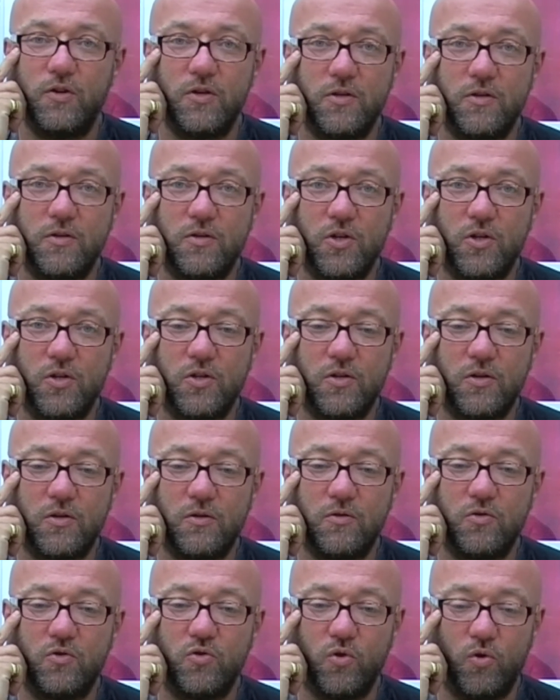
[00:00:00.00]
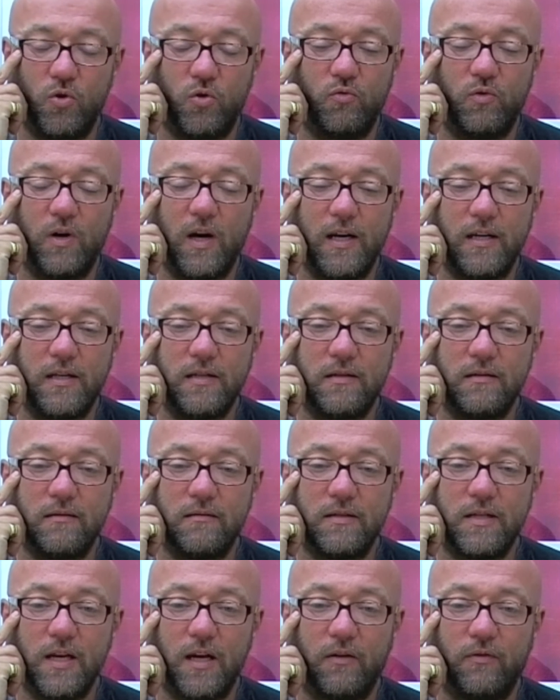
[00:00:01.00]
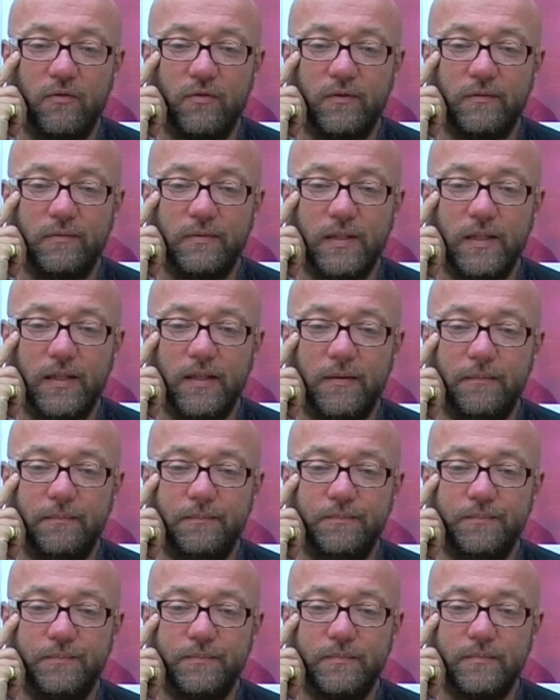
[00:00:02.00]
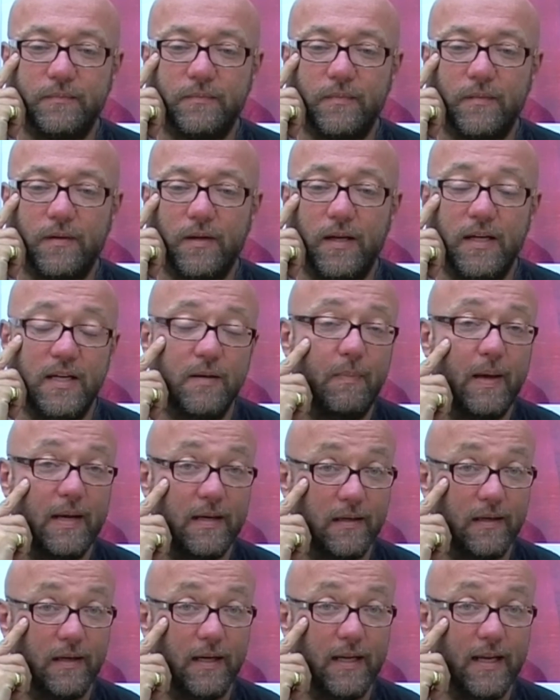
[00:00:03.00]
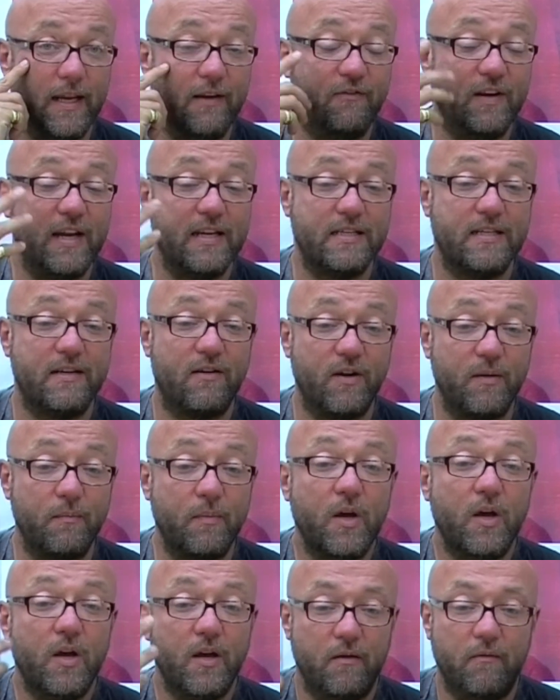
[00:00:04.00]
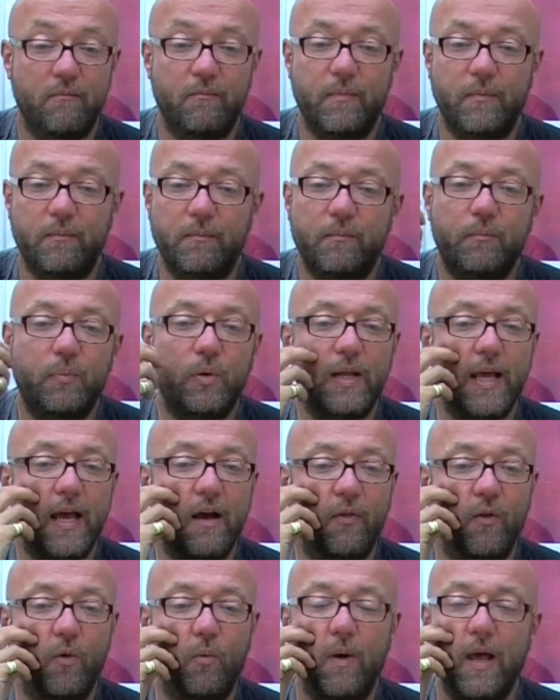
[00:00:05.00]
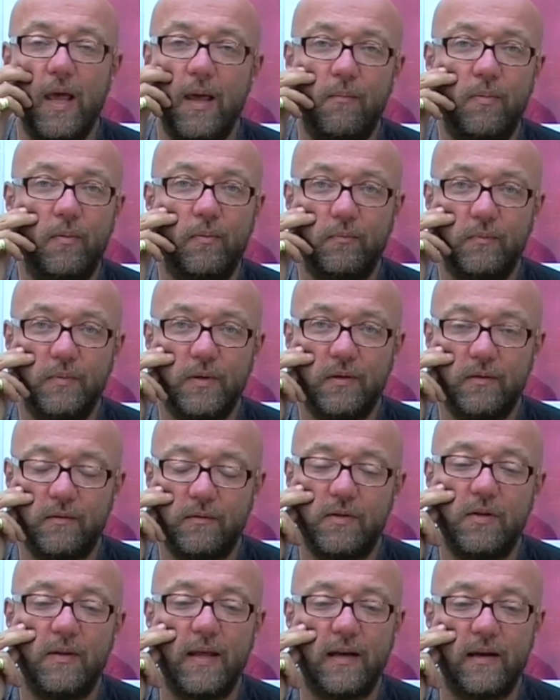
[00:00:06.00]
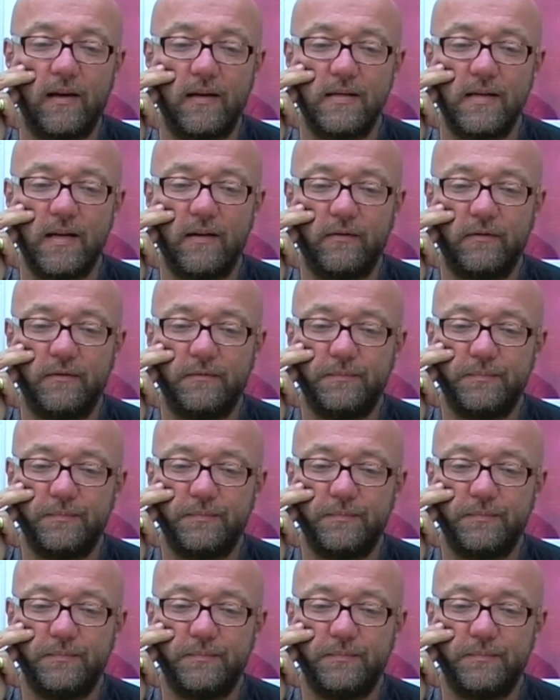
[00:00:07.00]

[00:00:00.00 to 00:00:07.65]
Just draw or write stuff independently if necessary. Put it out on the web. Do that kind of stuff.